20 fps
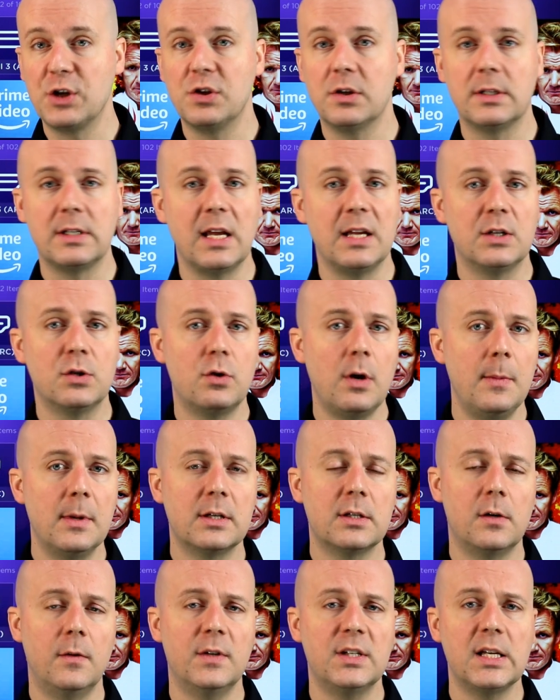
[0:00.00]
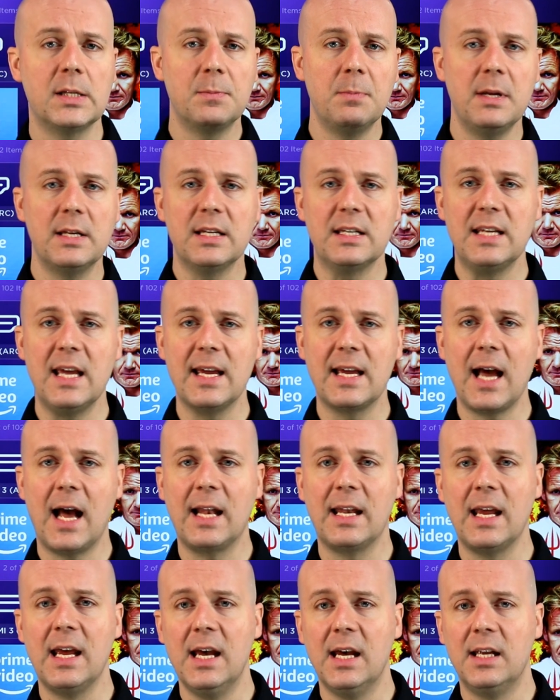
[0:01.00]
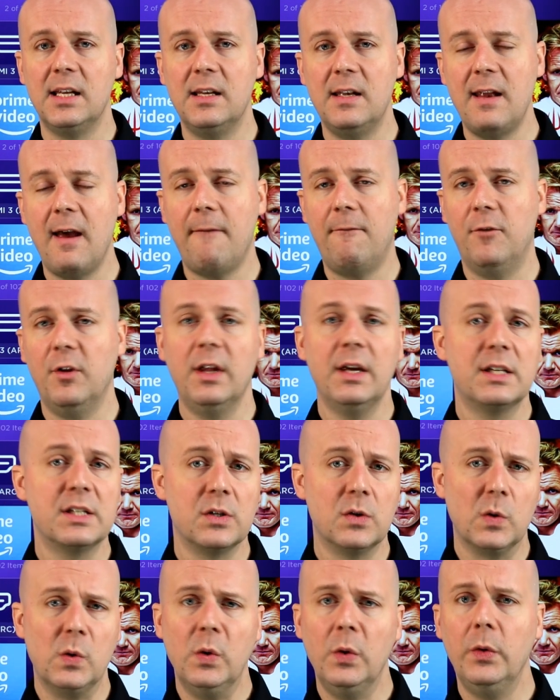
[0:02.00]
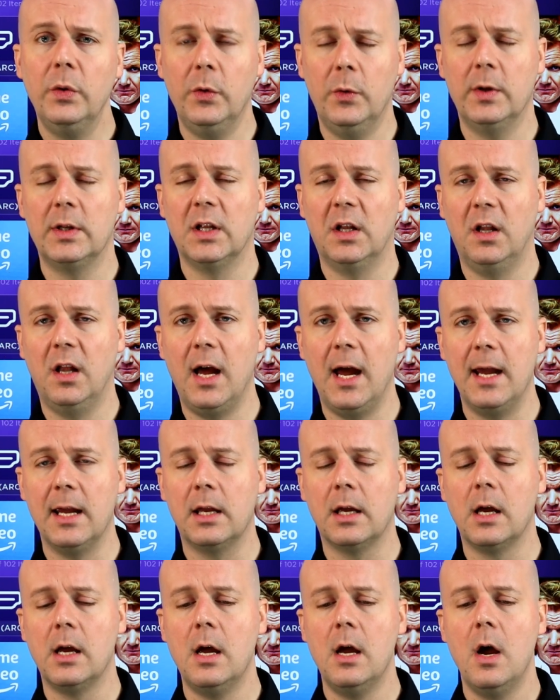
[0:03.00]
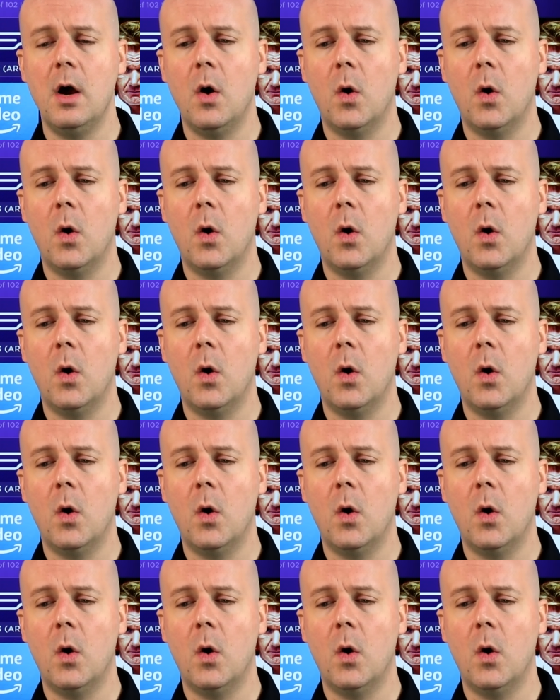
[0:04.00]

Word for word: I should say, streaming service that's meant to take on Netflix and Hulu and the like.